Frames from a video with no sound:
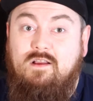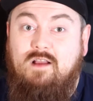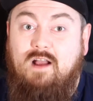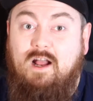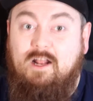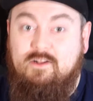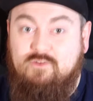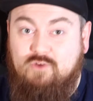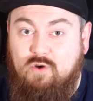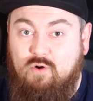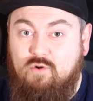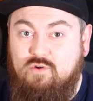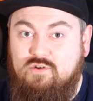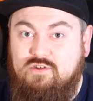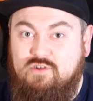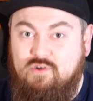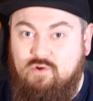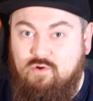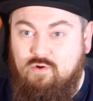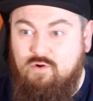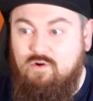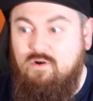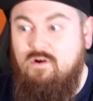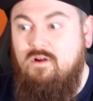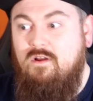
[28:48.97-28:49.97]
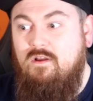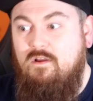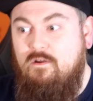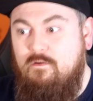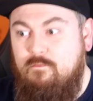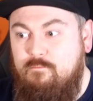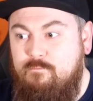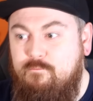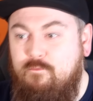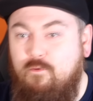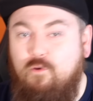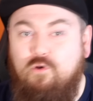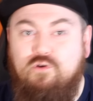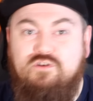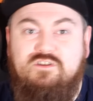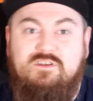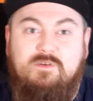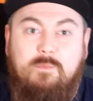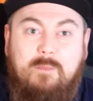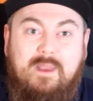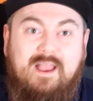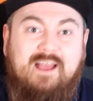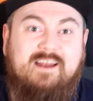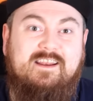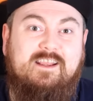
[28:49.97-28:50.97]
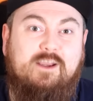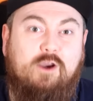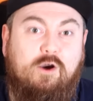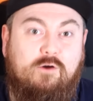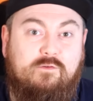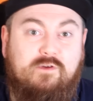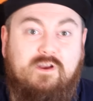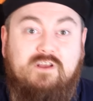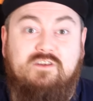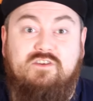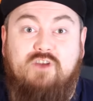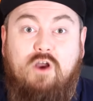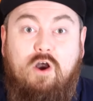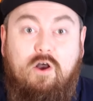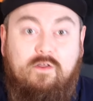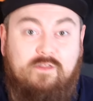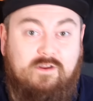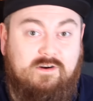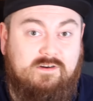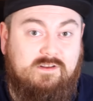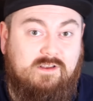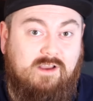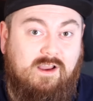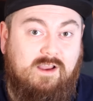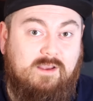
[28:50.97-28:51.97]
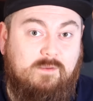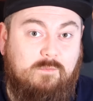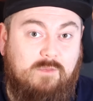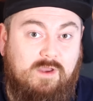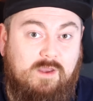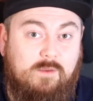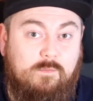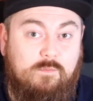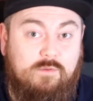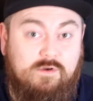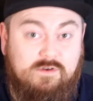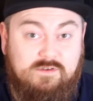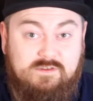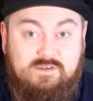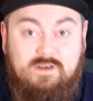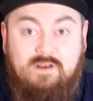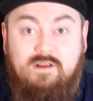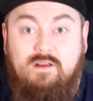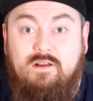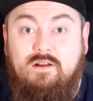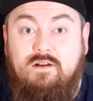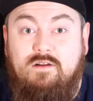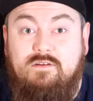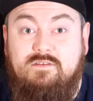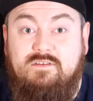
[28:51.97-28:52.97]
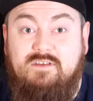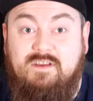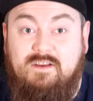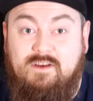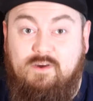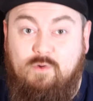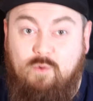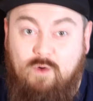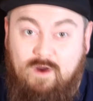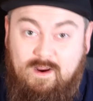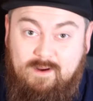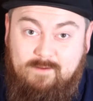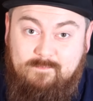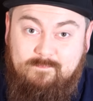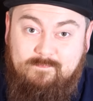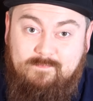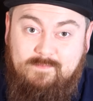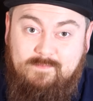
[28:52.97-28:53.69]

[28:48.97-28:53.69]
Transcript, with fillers: and also forced many of his other gang members to quit,